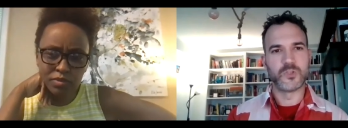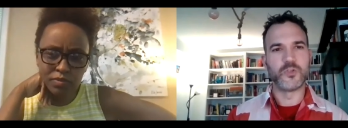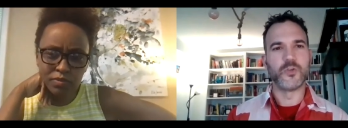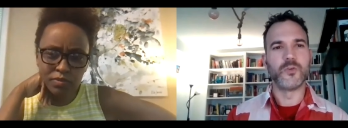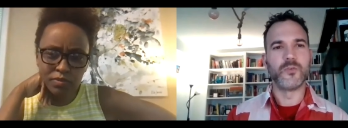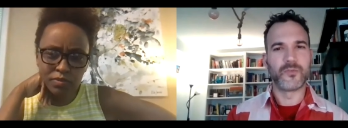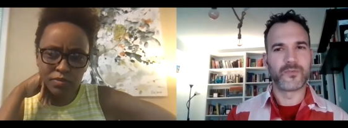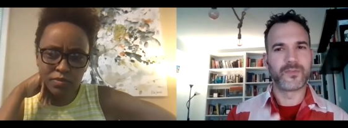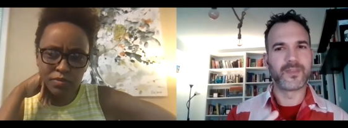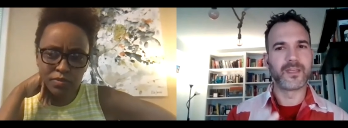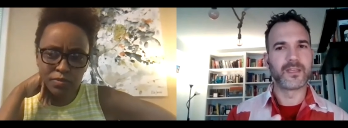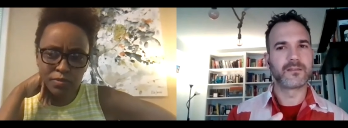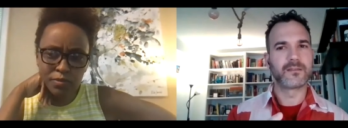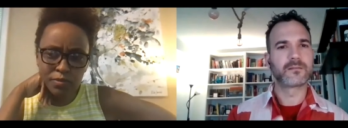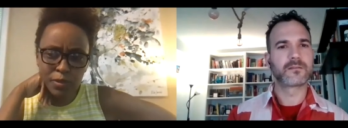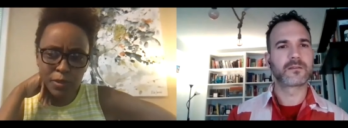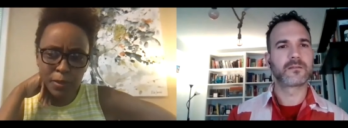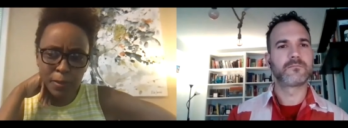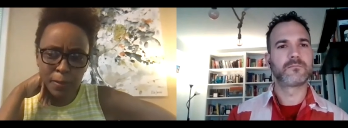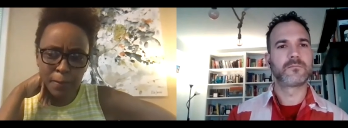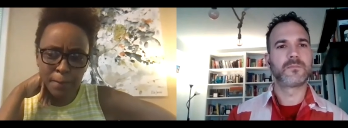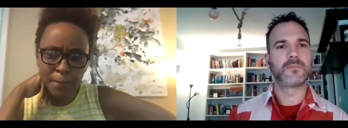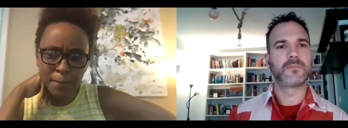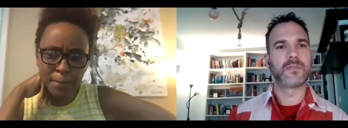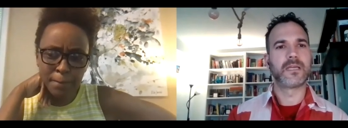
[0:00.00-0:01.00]
Speaker 1: do you think
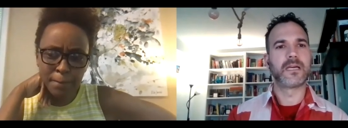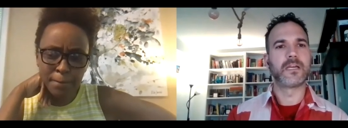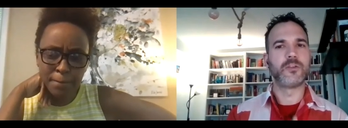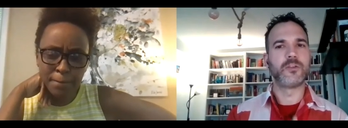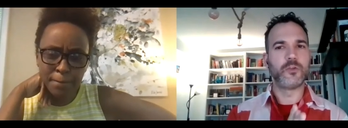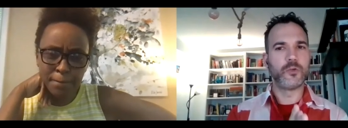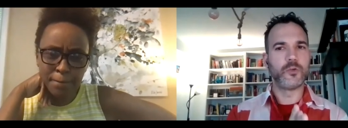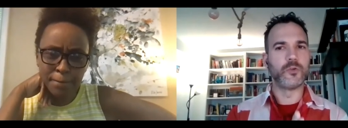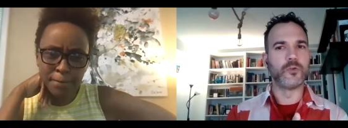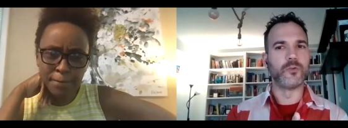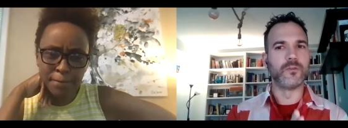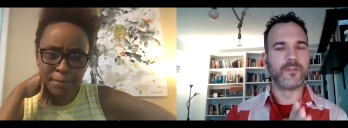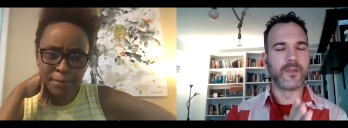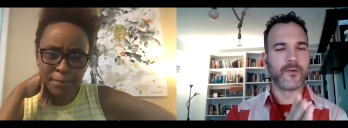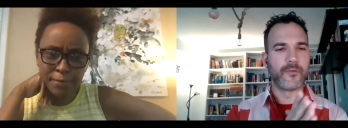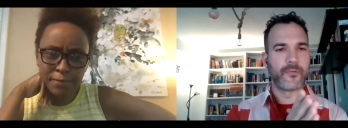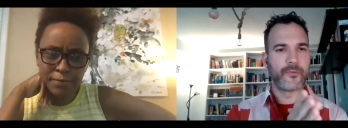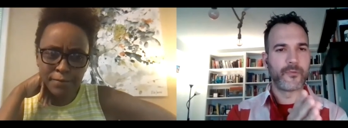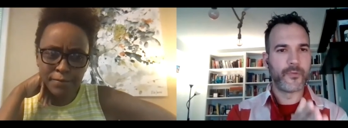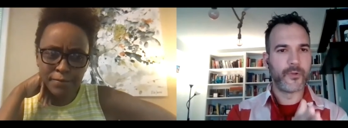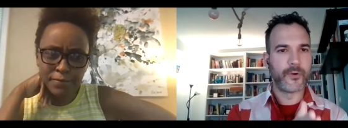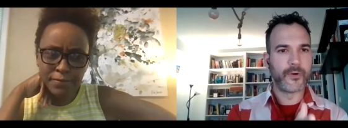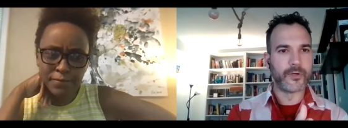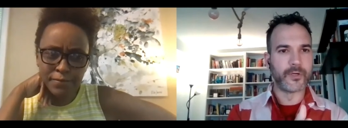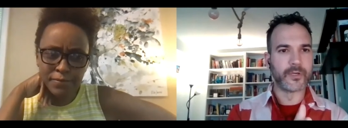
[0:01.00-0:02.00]
that you, the
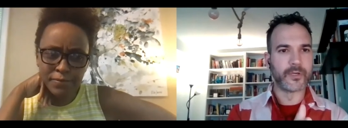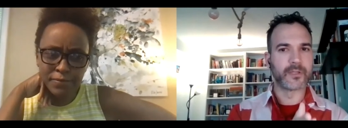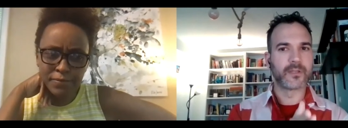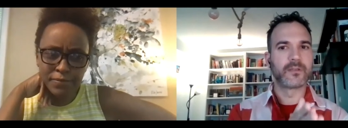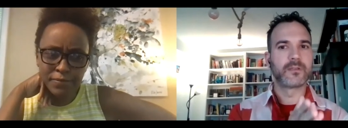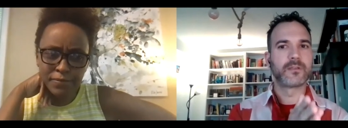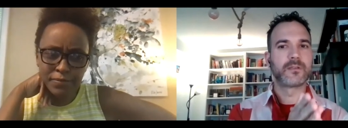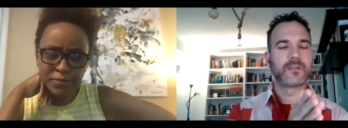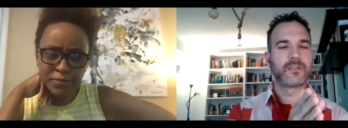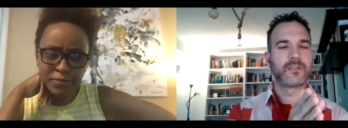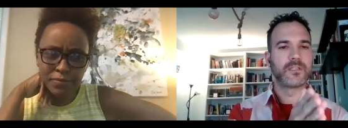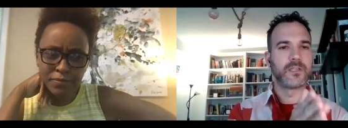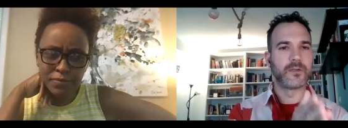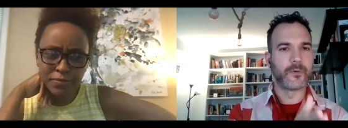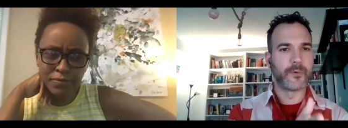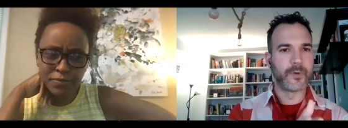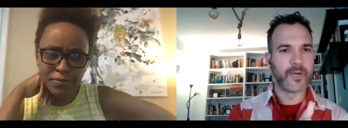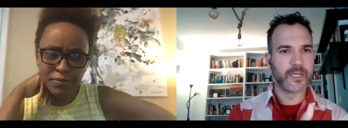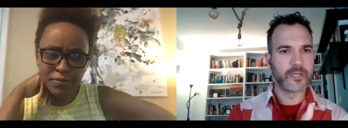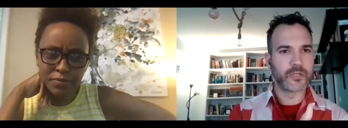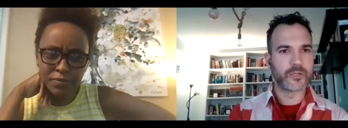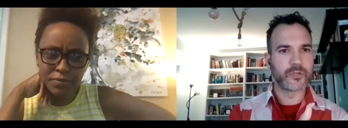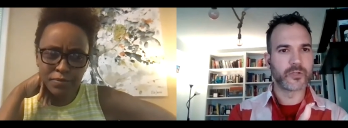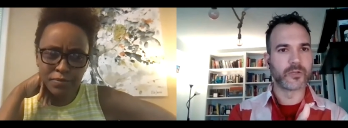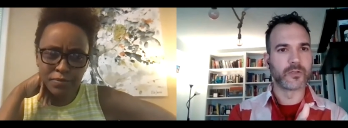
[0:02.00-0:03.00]
third
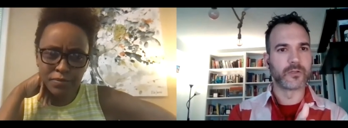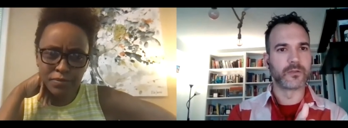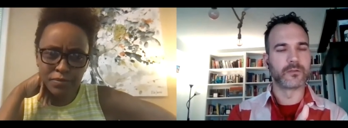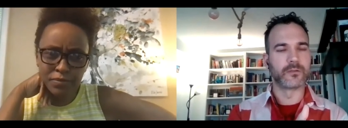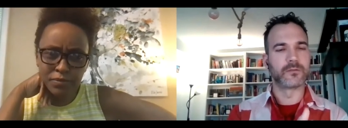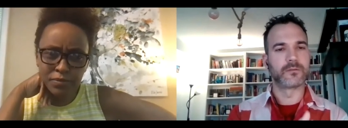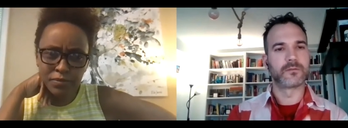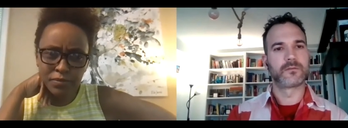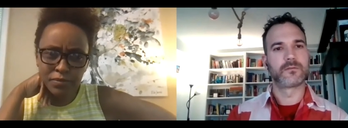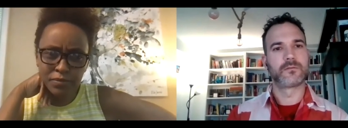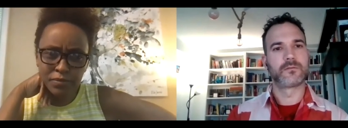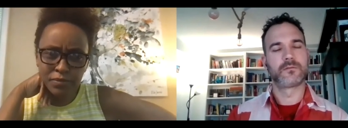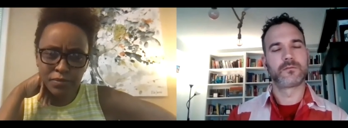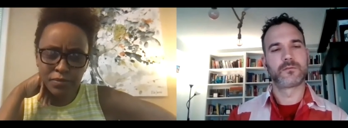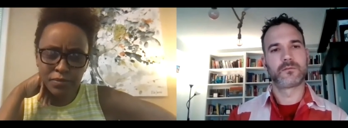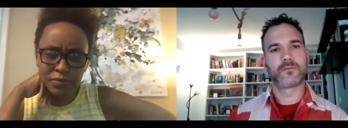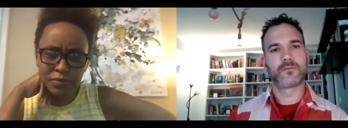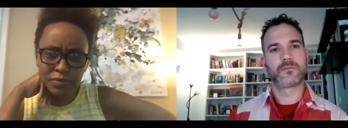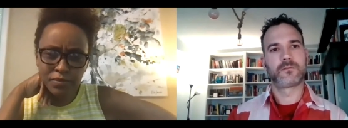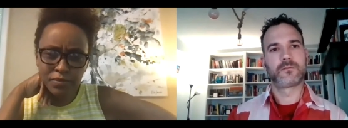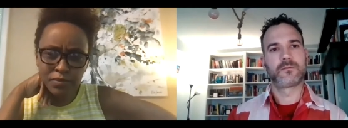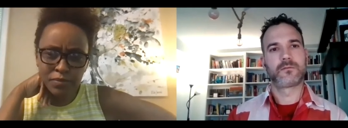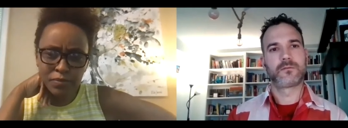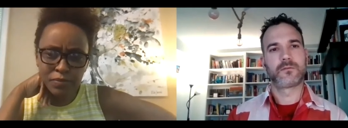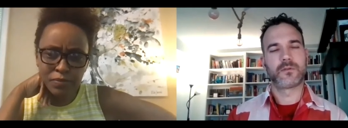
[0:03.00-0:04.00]
generation,
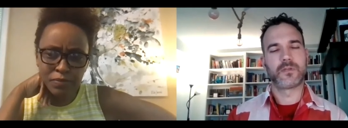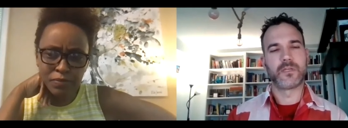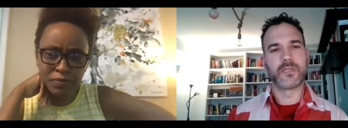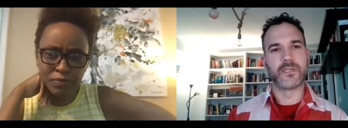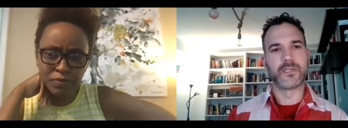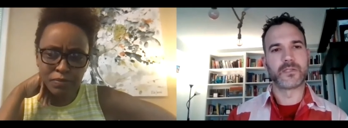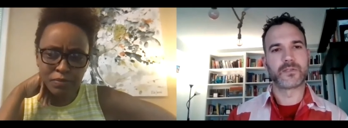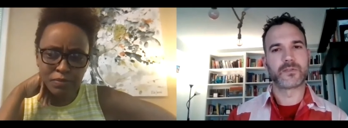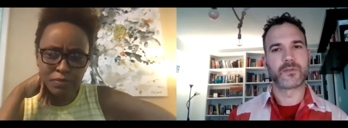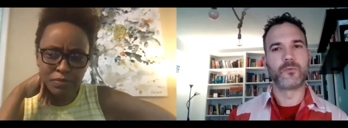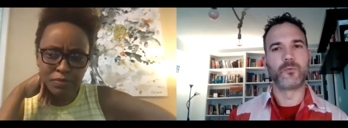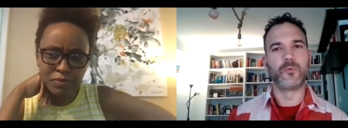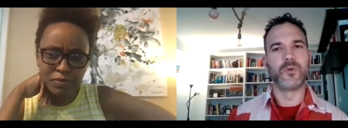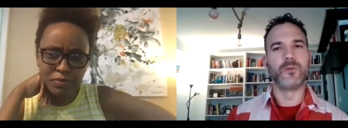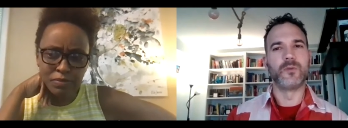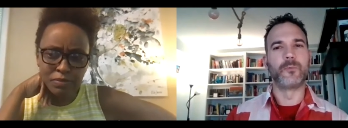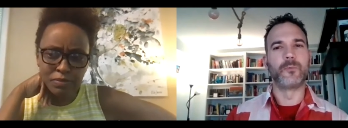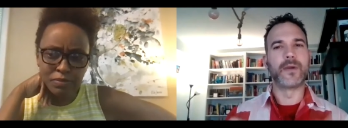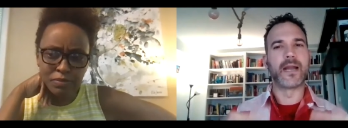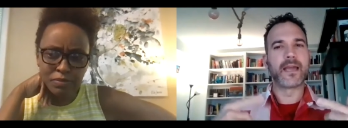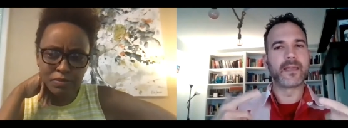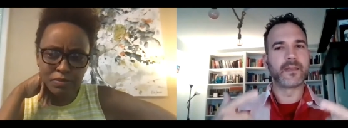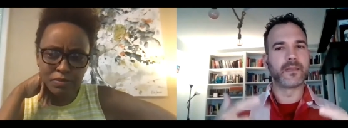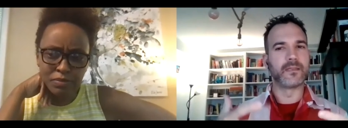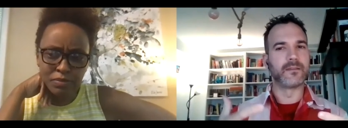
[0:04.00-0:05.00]
is
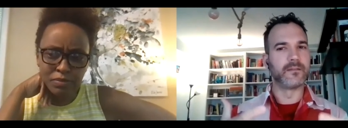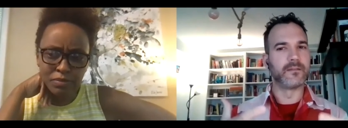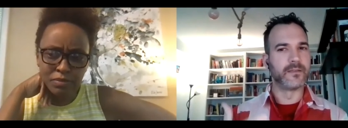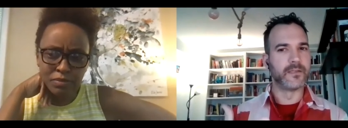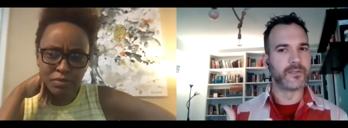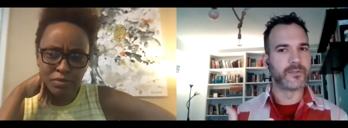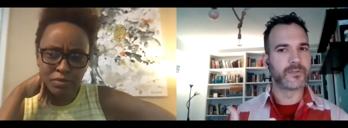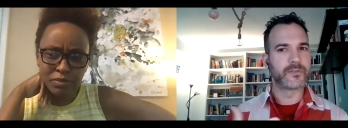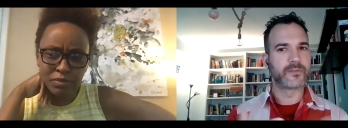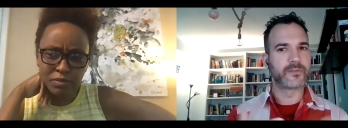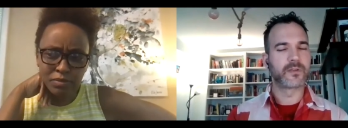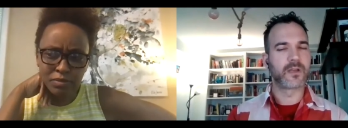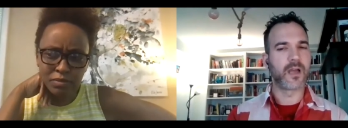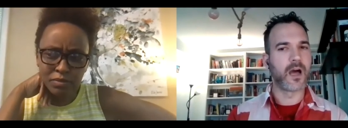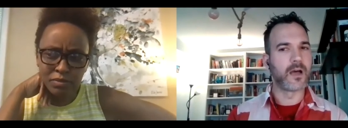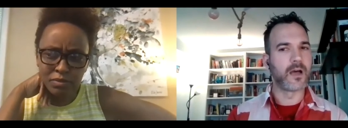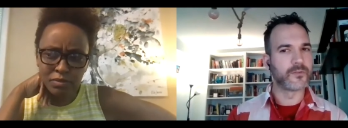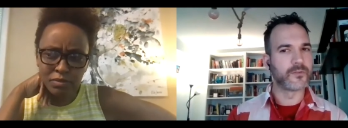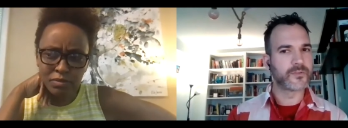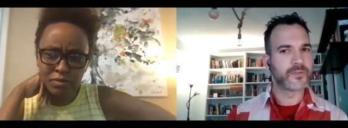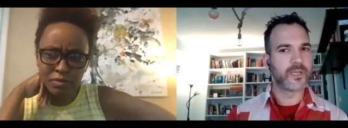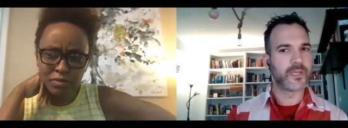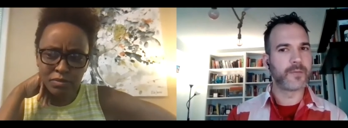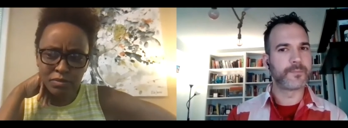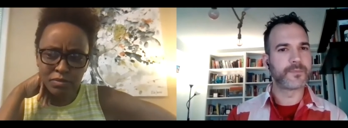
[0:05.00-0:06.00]
rewriting this
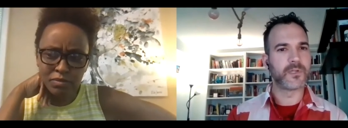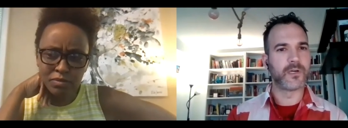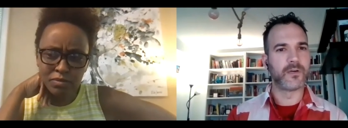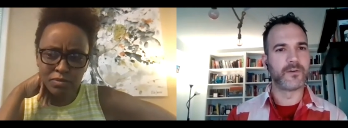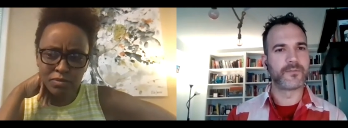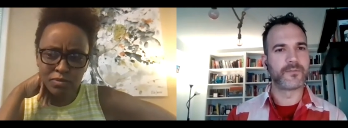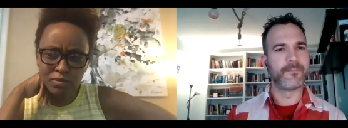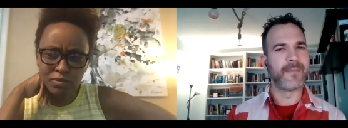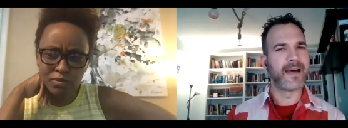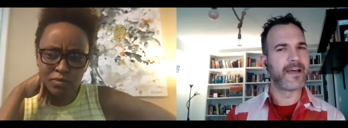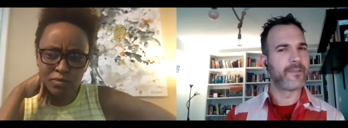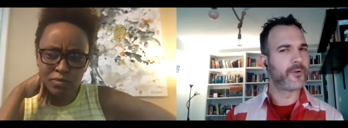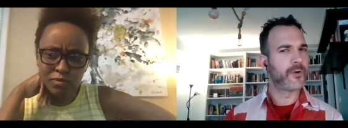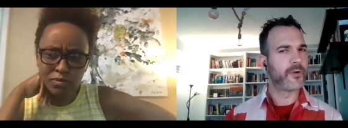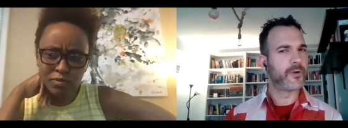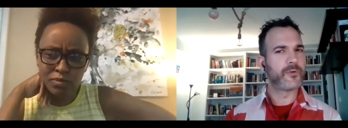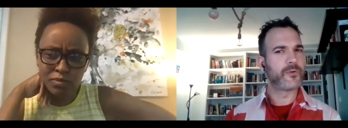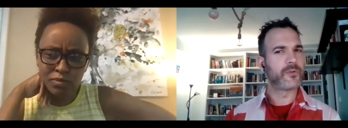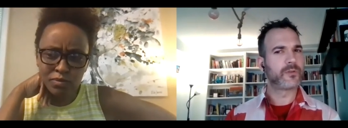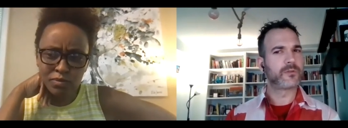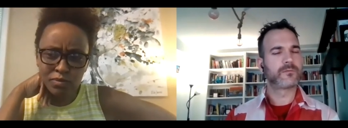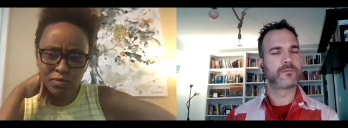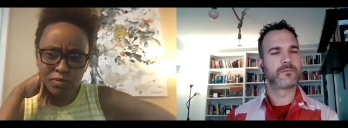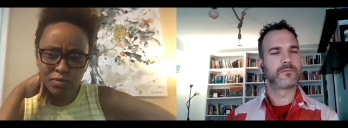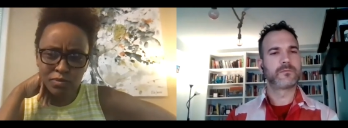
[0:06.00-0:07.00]
concept of
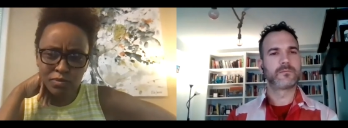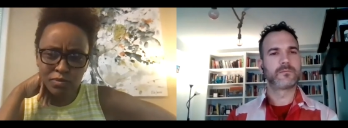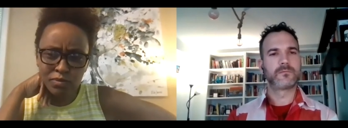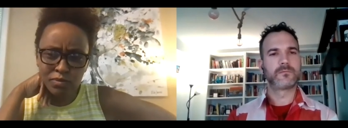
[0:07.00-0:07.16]
motherhood?